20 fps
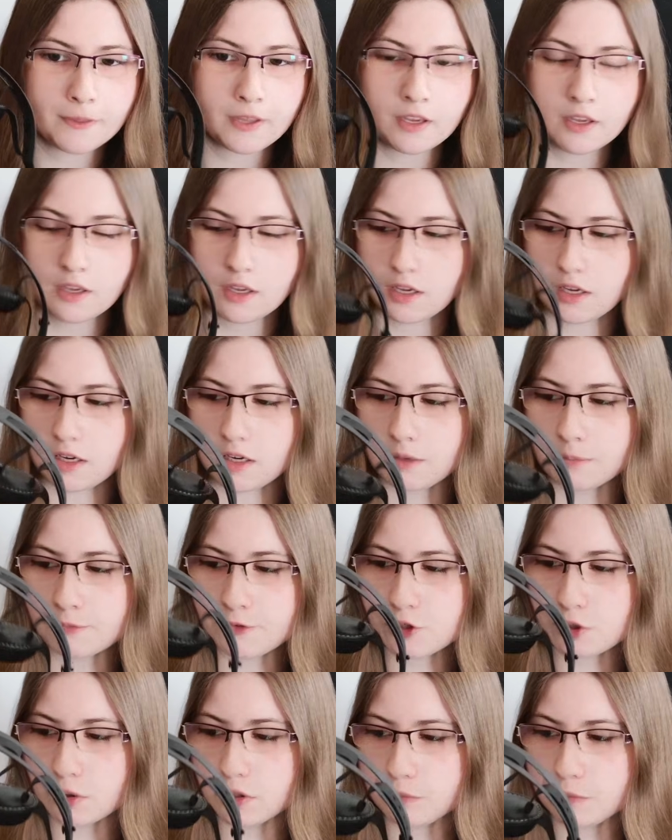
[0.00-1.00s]

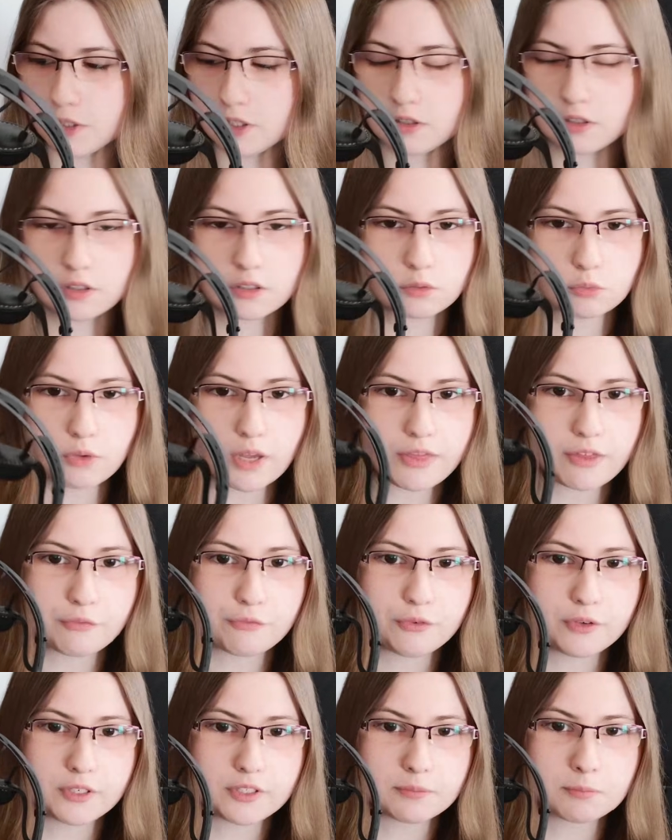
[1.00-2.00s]
So it will rather
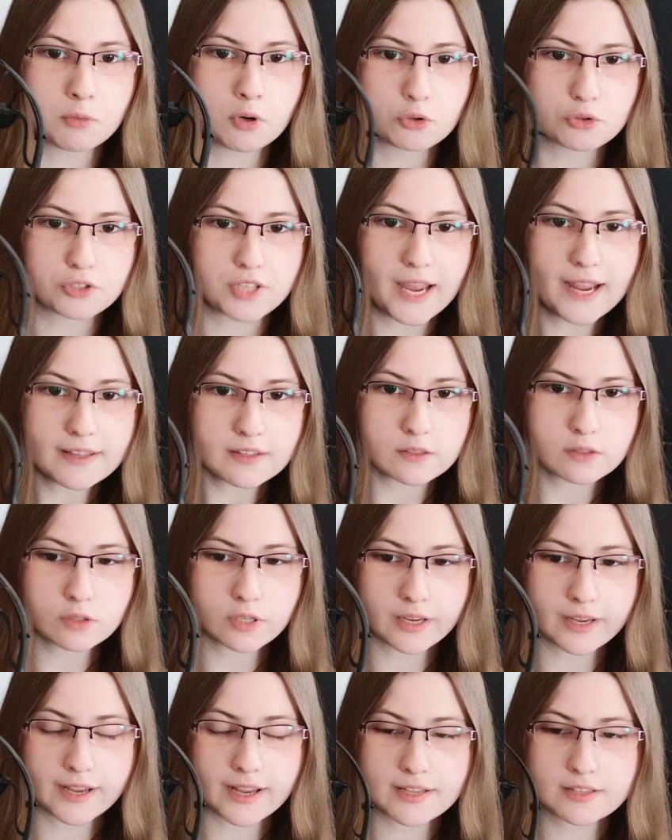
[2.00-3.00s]
fit most heads, I
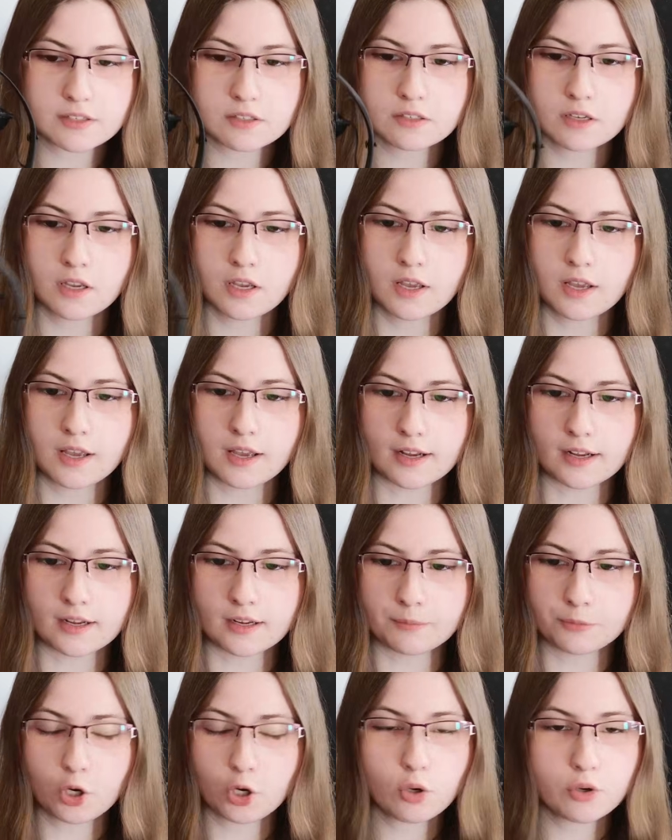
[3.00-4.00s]
guess.
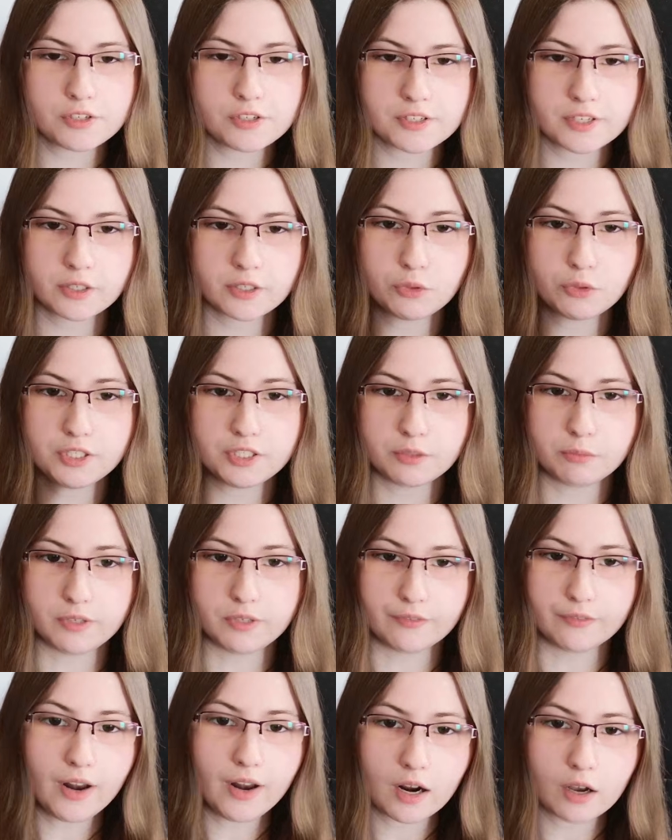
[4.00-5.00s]
The only thing you need to be
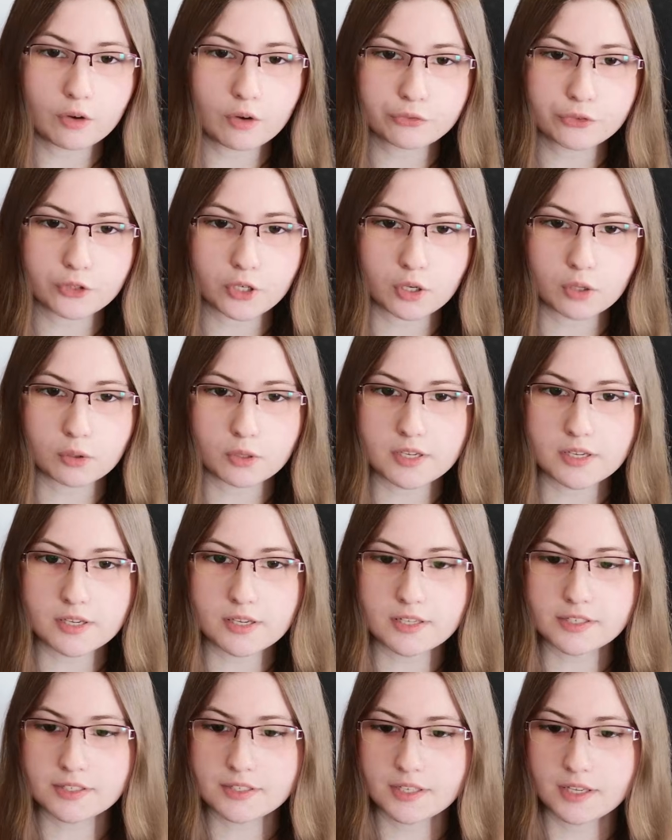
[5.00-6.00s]
aware of, though,
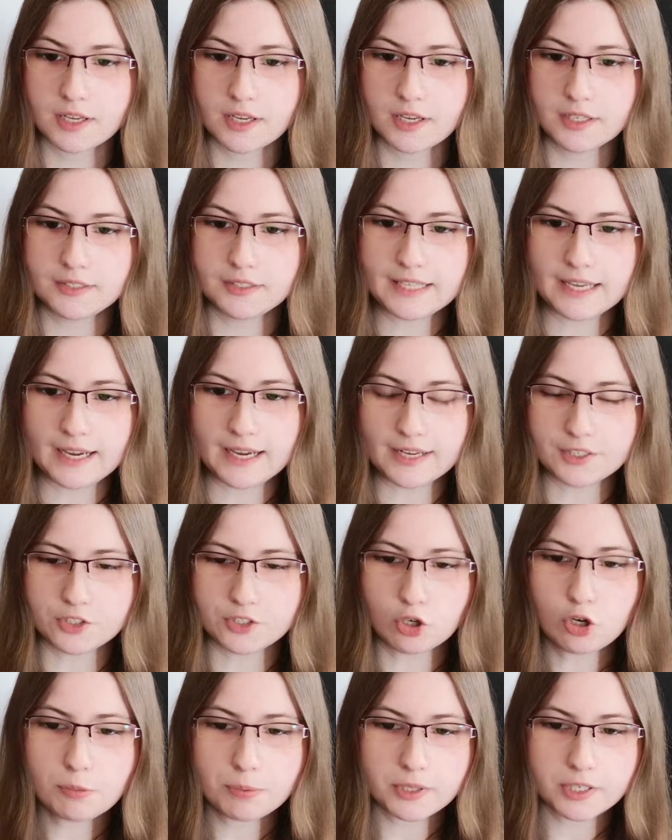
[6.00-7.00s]
is that the
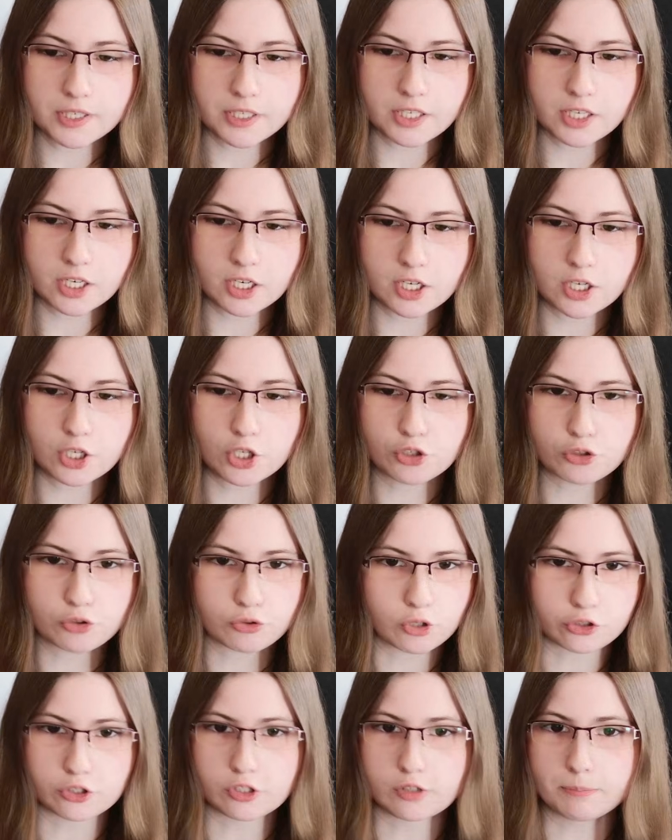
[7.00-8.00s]
opening here is
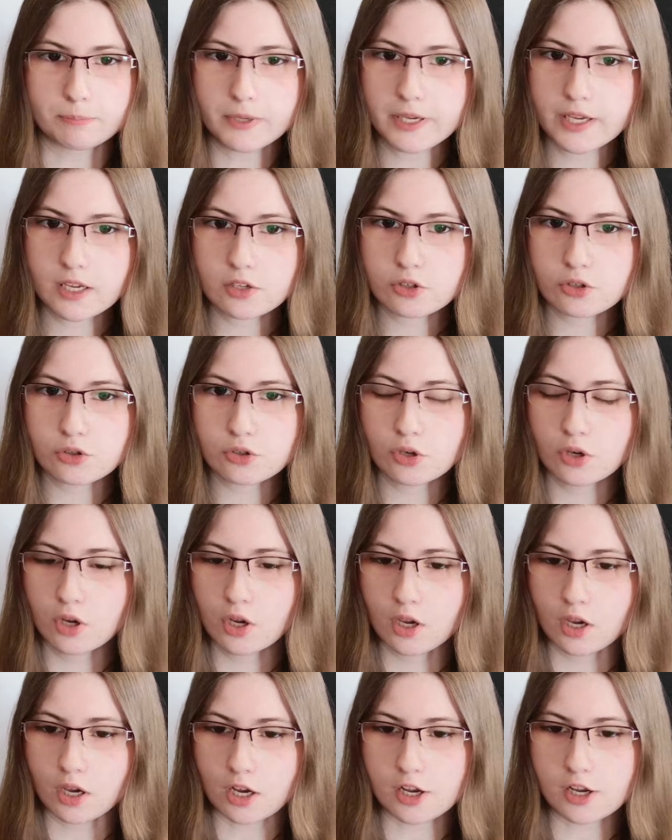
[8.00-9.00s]
not the biggest.
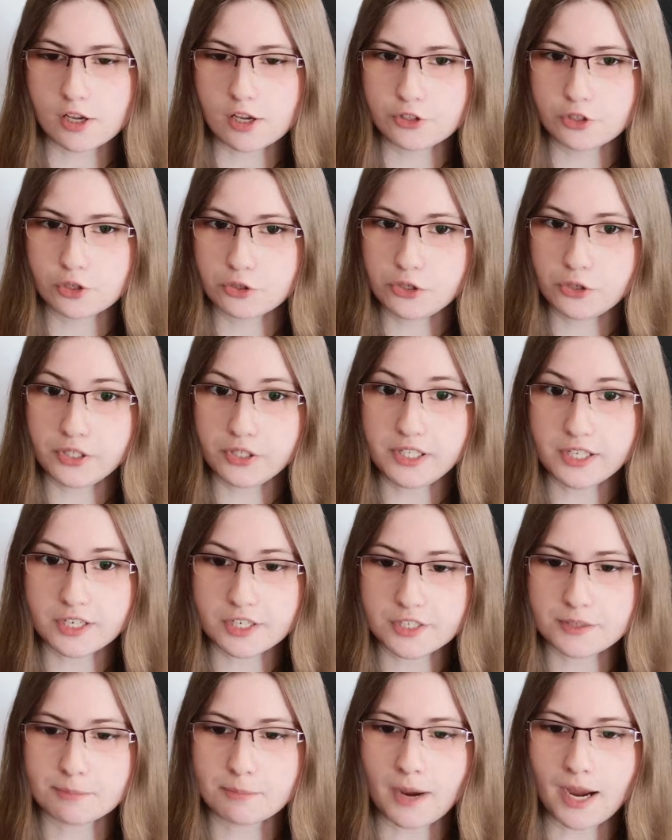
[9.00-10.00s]
So your
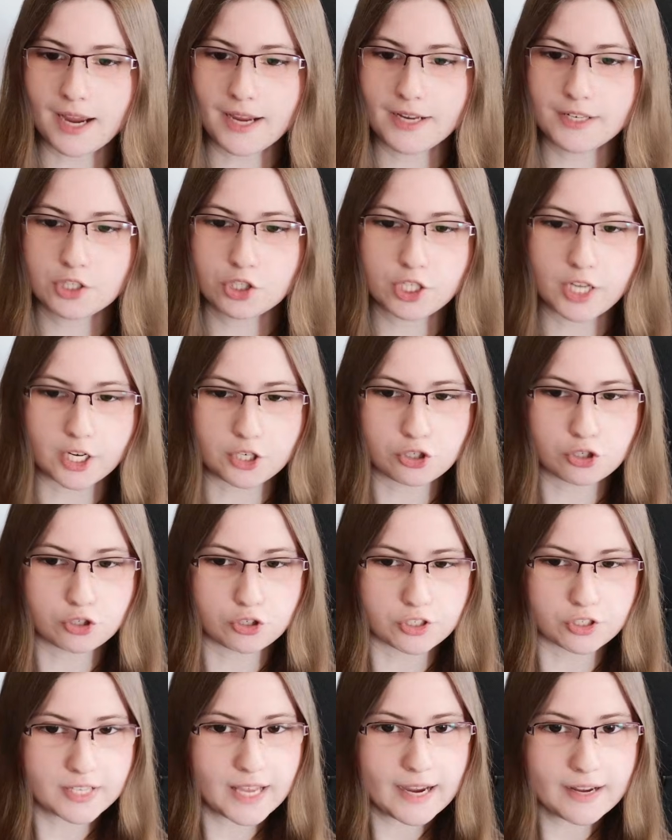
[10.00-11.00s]
ears might touch the
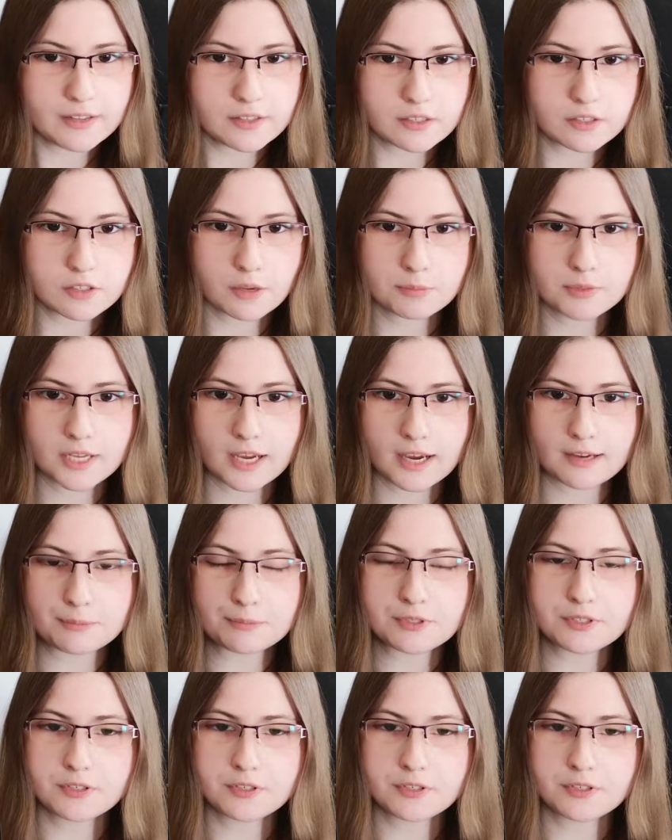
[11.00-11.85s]
sides sometimes.